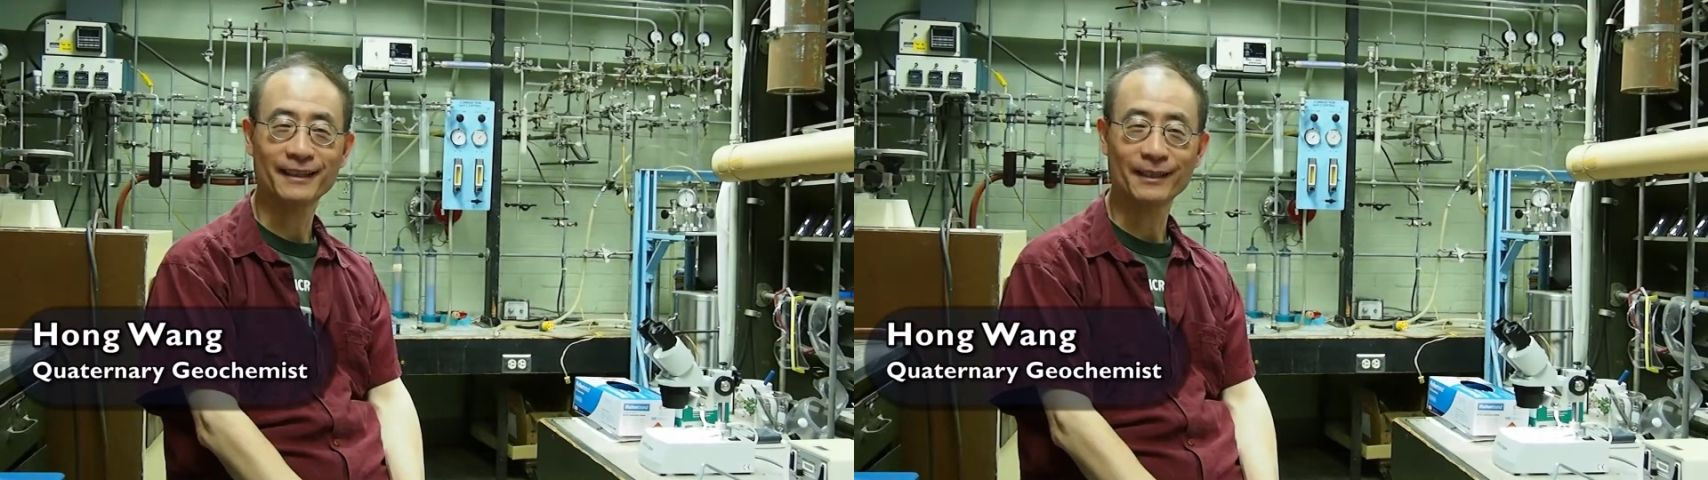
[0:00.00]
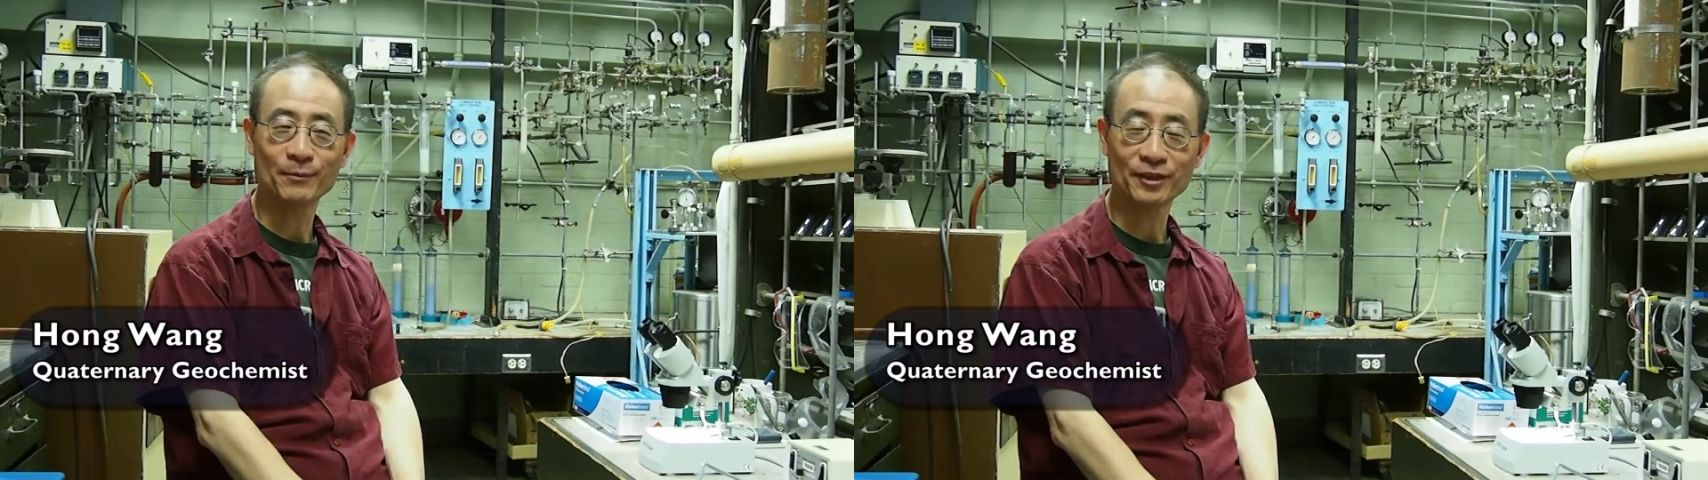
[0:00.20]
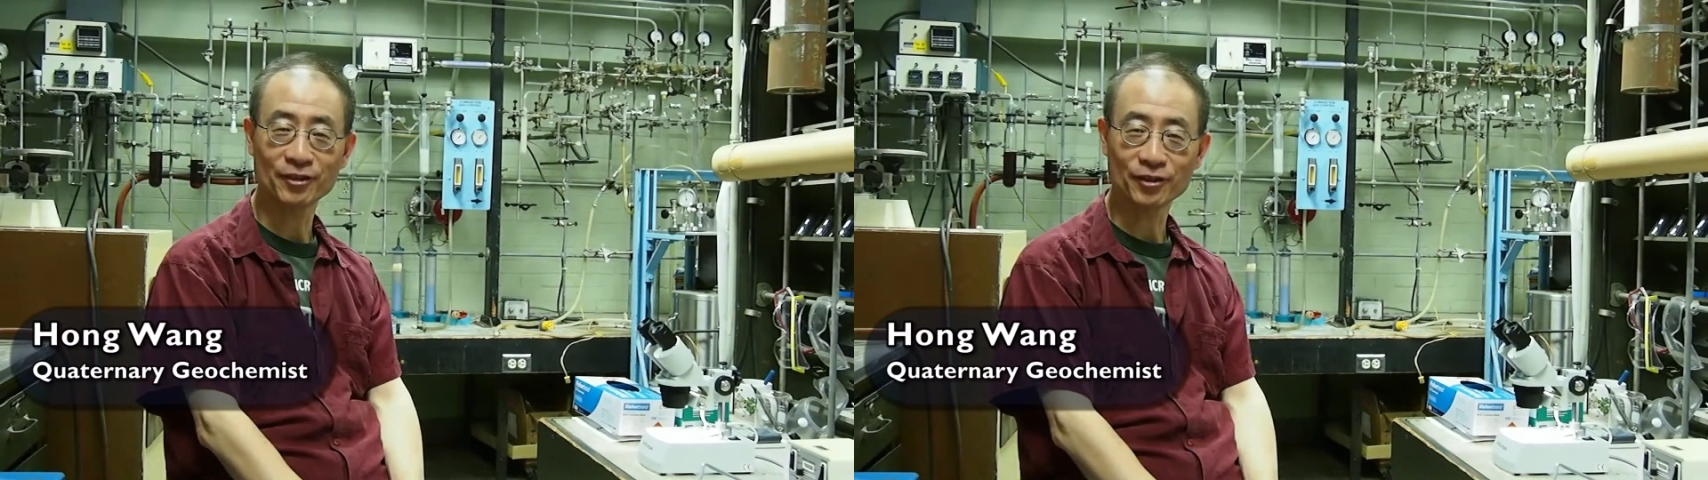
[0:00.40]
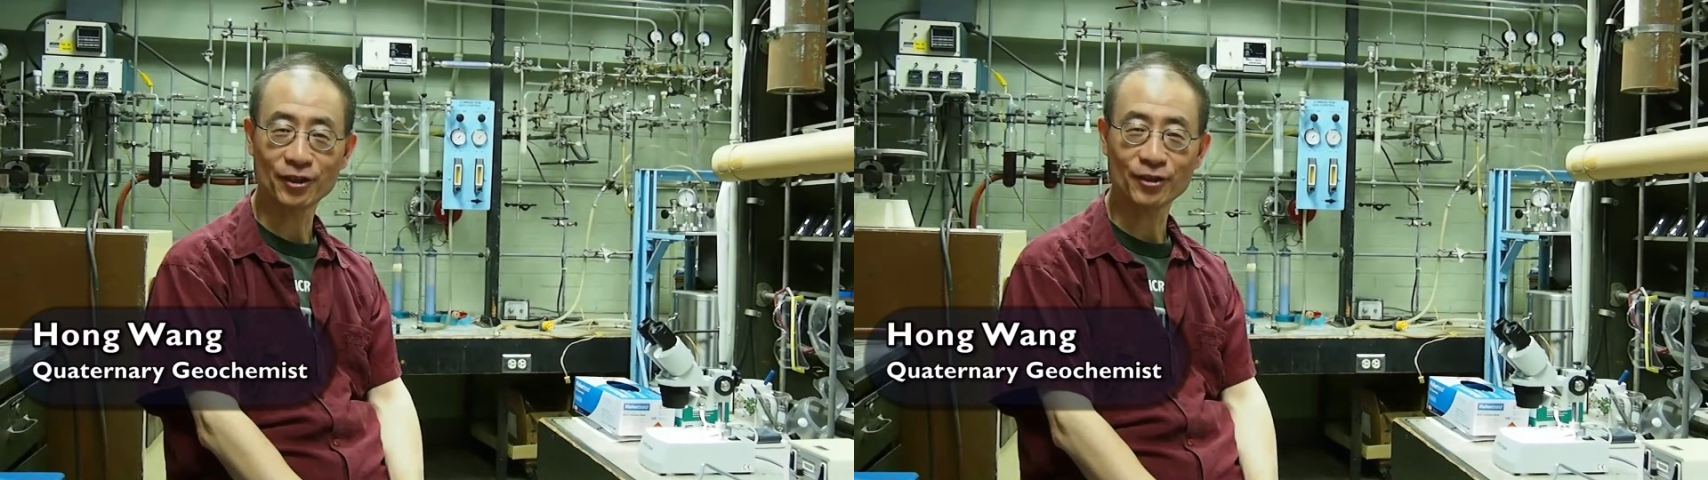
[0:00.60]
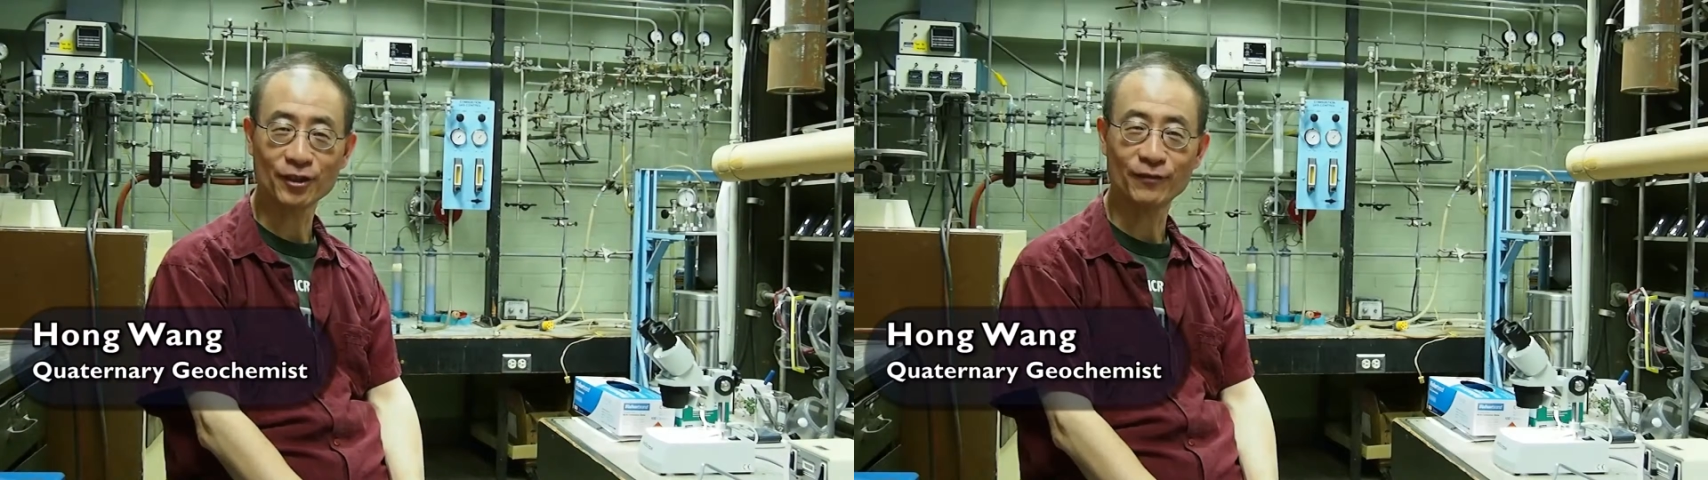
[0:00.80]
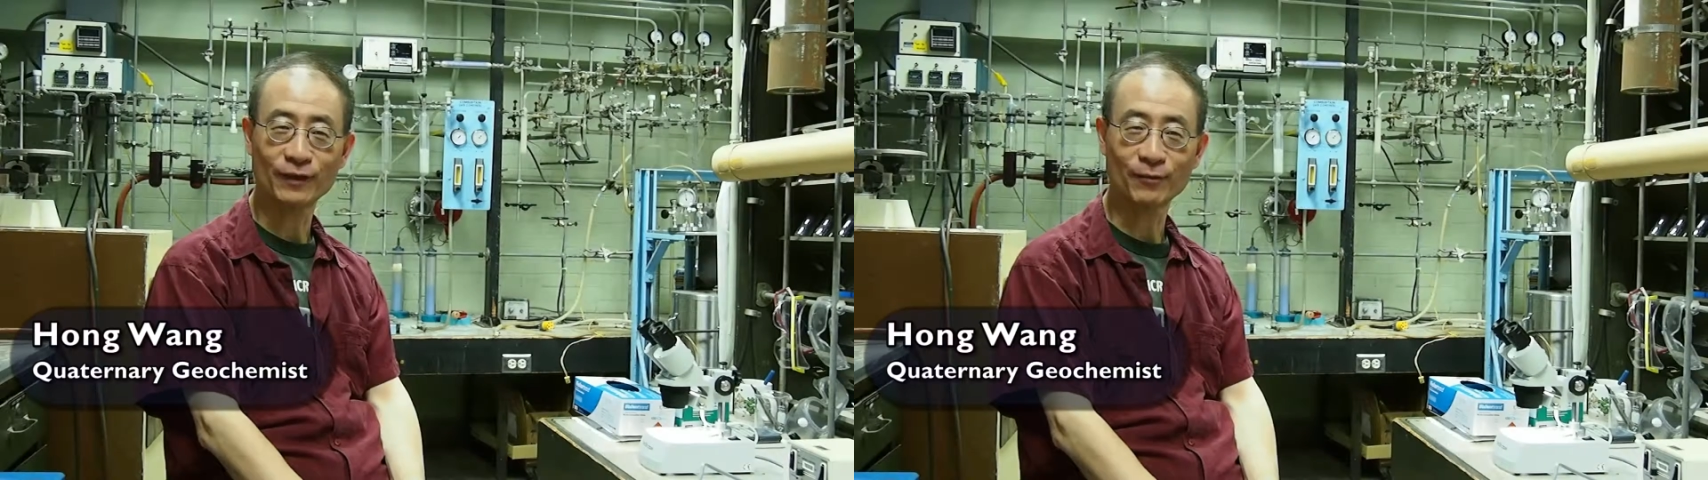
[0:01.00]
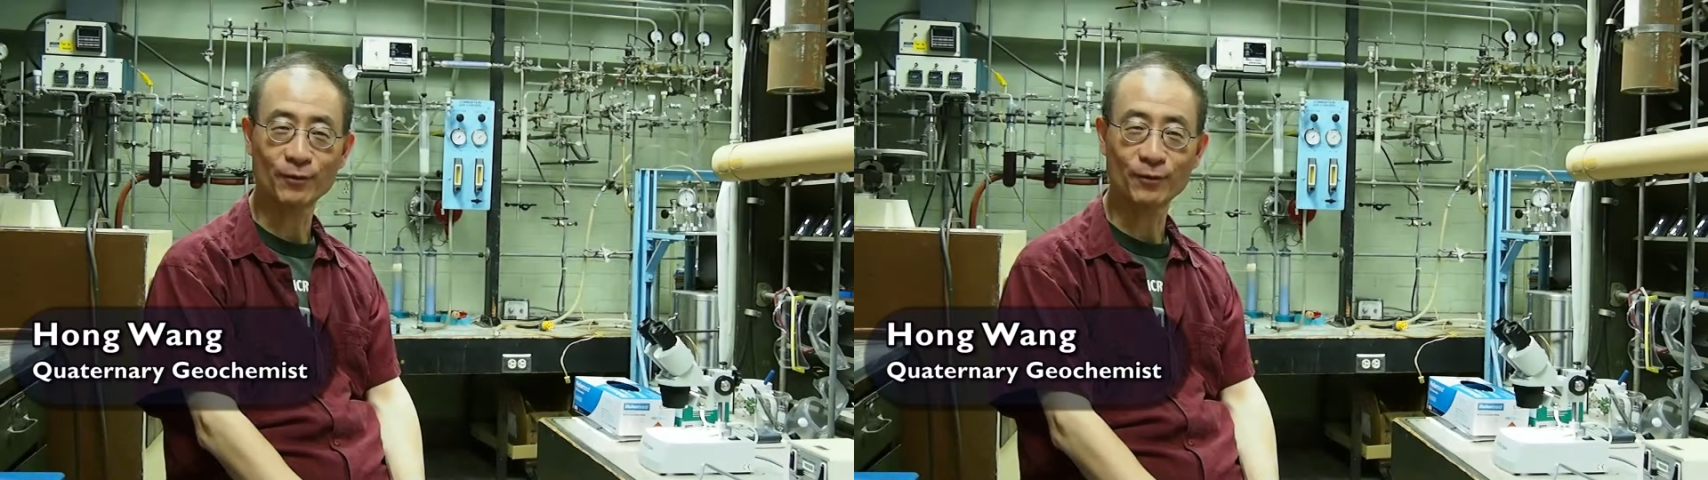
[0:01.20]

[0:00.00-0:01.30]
I'm in charge of our